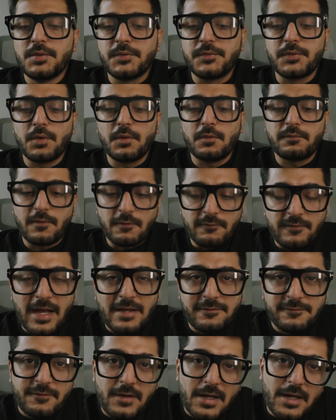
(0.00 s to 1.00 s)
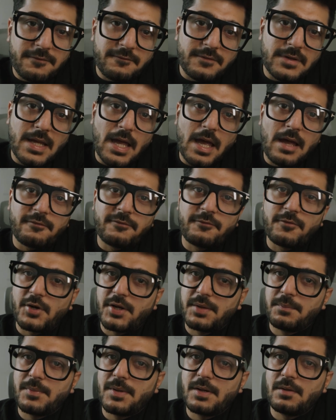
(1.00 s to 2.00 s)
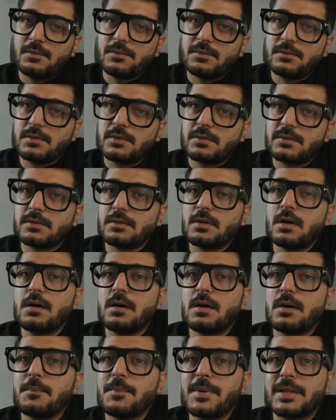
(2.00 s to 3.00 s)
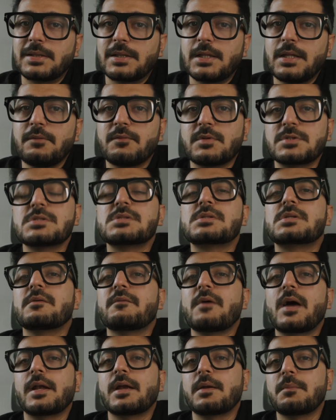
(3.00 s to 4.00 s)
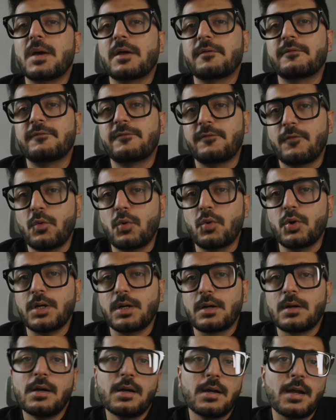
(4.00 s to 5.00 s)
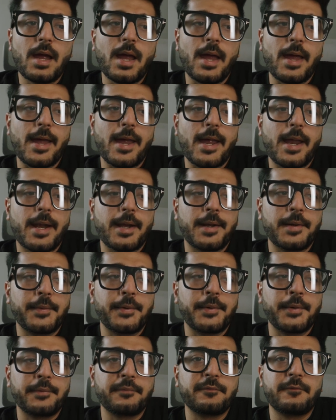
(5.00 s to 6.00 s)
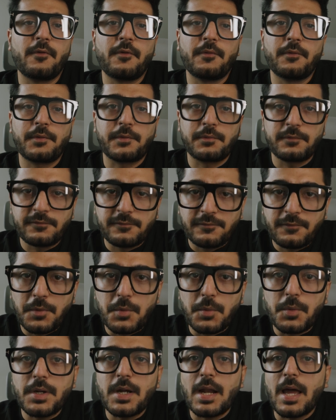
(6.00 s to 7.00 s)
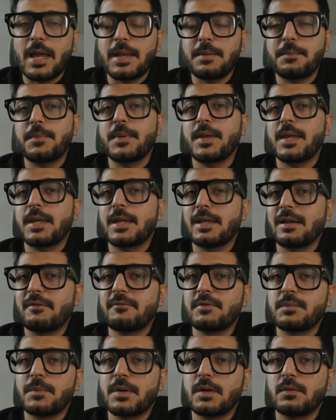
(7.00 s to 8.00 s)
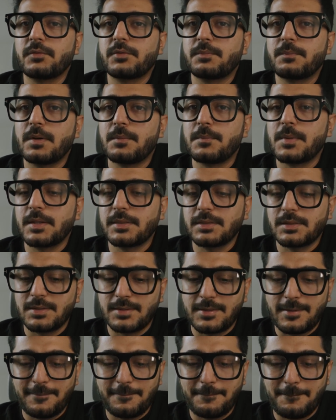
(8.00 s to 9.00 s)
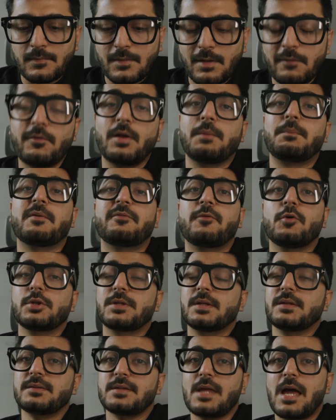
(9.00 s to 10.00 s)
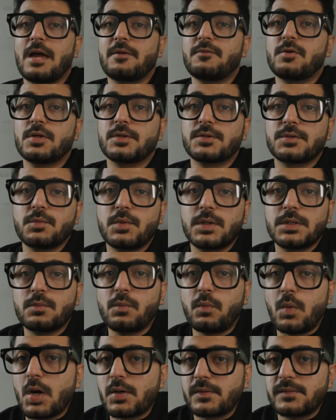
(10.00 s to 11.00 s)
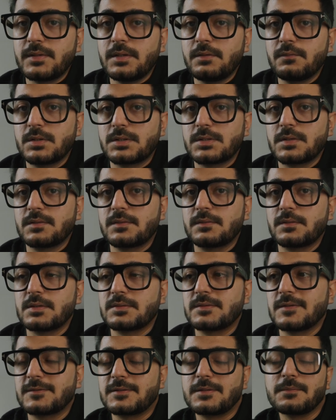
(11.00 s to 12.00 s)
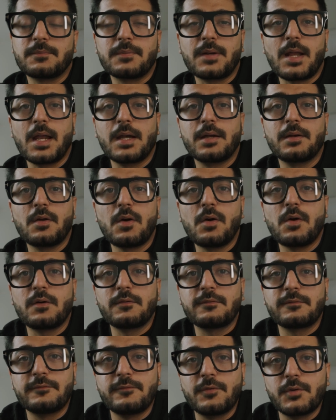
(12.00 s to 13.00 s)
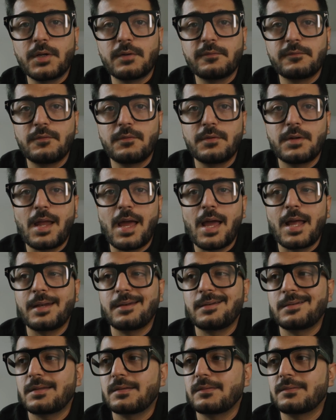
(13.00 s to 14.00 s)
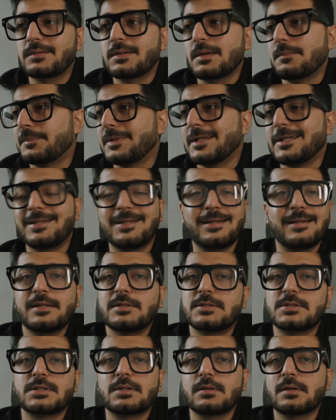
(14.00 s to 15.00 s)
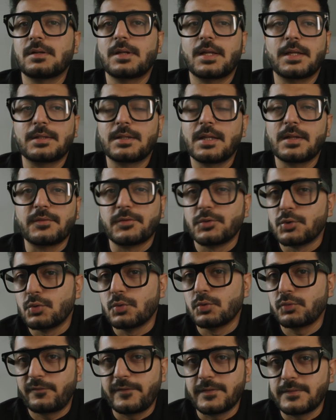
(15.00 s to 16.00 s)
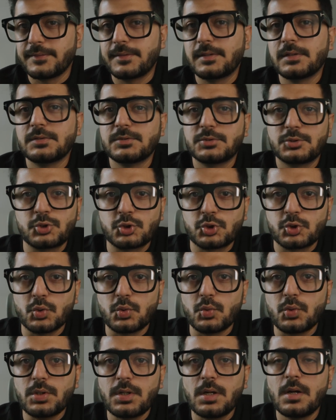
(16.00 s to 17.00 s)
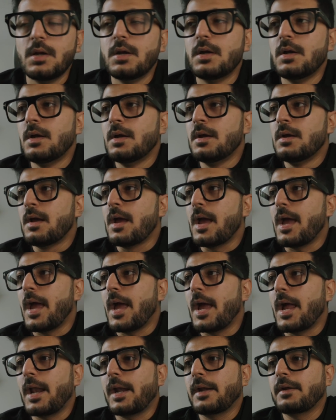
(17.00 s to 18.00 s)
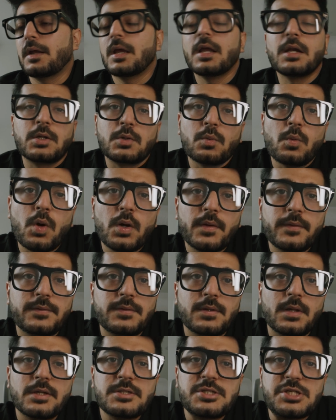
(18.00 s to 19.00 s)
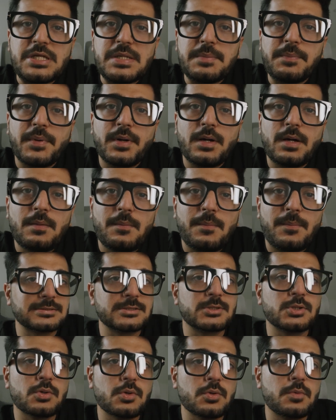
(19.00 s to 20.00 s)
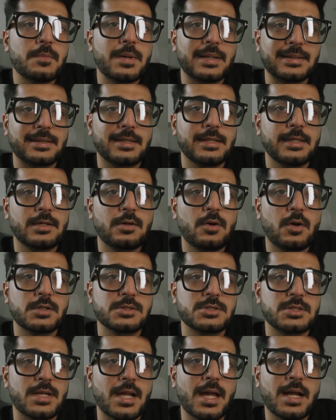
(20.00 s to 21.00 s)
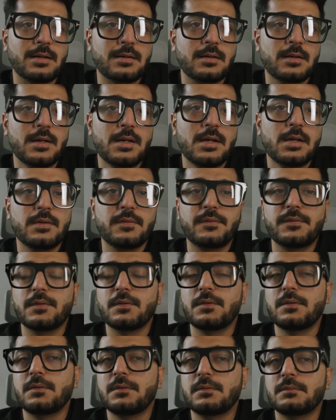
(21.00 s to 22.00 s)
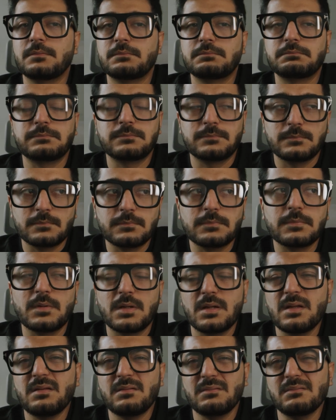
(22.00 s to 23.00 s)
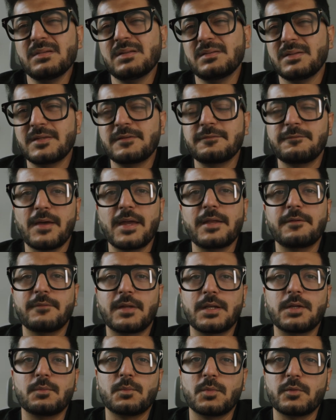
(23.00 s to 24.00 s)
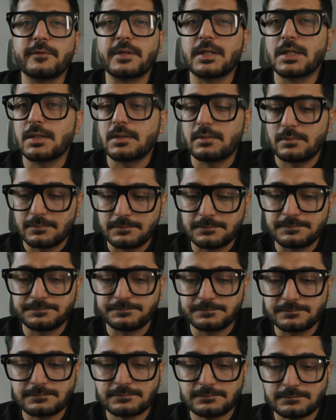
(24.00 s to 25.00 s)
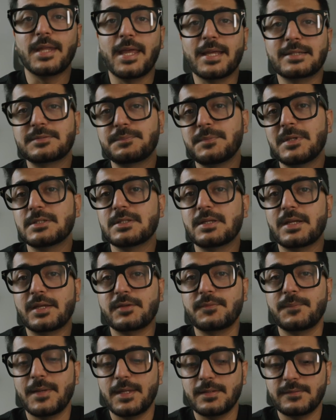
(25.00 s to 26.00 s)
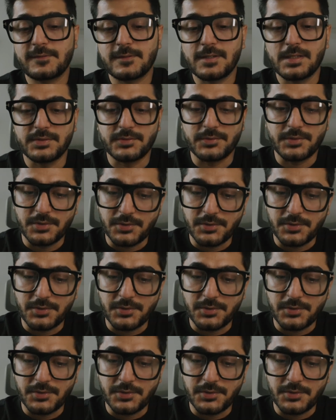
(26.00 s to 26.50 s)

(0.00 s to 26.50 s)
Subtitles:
So for Wi-Fi, we have £40 monthly, which is divided by 4. And for phone, I pay £11 per month. Well, before this, I was with Voxy, which is a sister brand of Vodafone, and it is completely digital. Like, there's no physical store, and it was cheaper. It has no monthly contract, so it's fine when you're moving in. The next major expense is